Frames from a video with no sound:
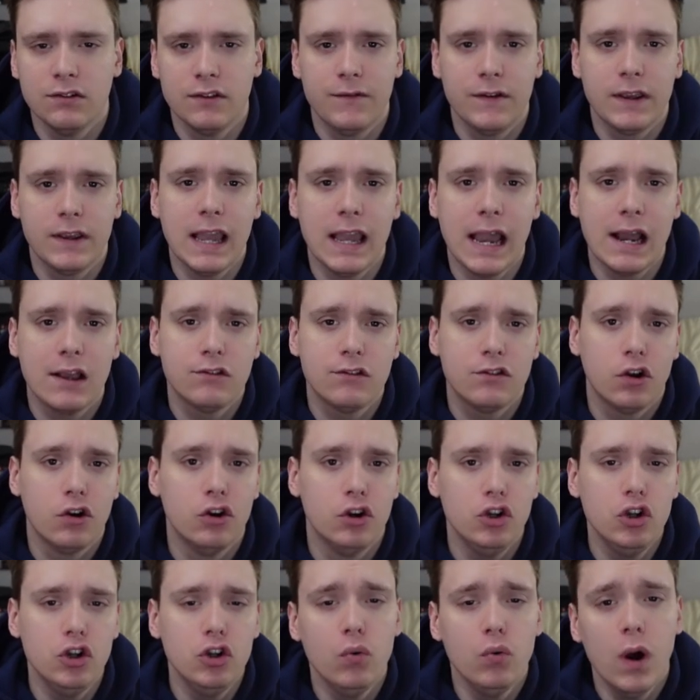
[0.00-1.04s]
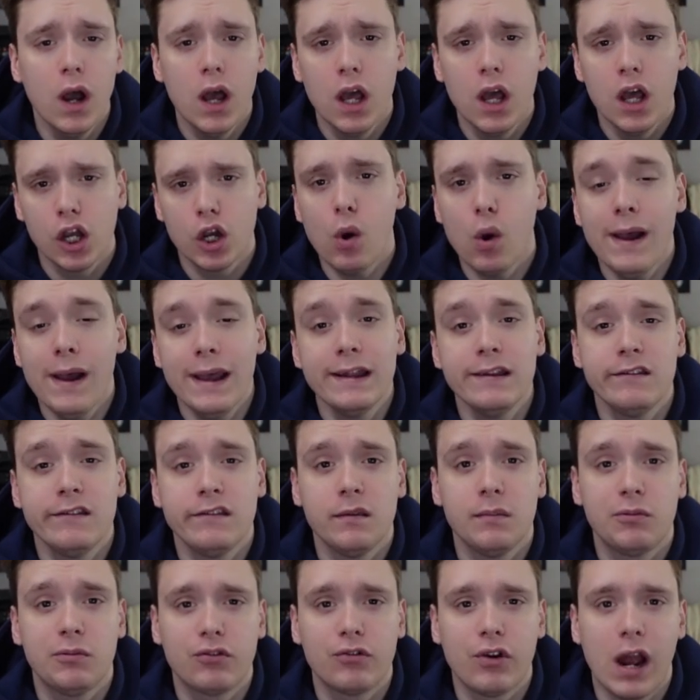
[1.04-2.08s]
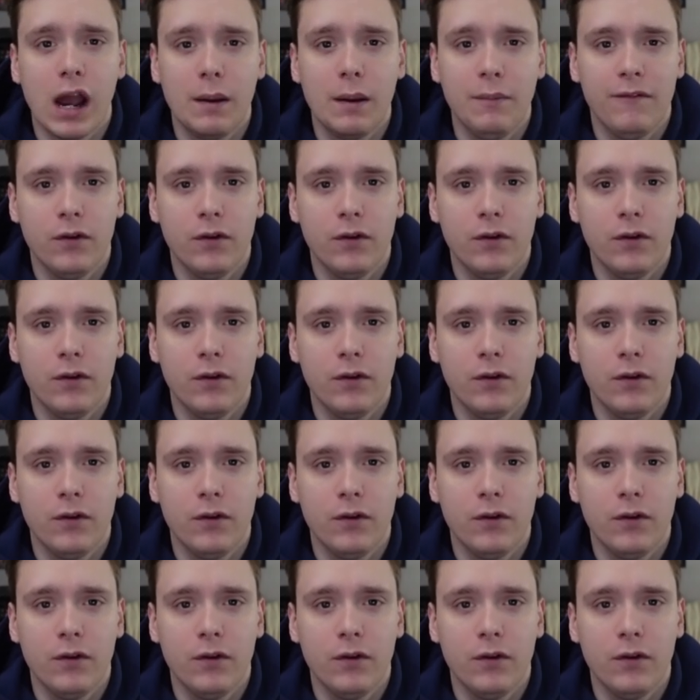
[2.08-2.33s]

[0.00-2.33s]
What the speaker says: If you guys are new, go ahead and subscribe.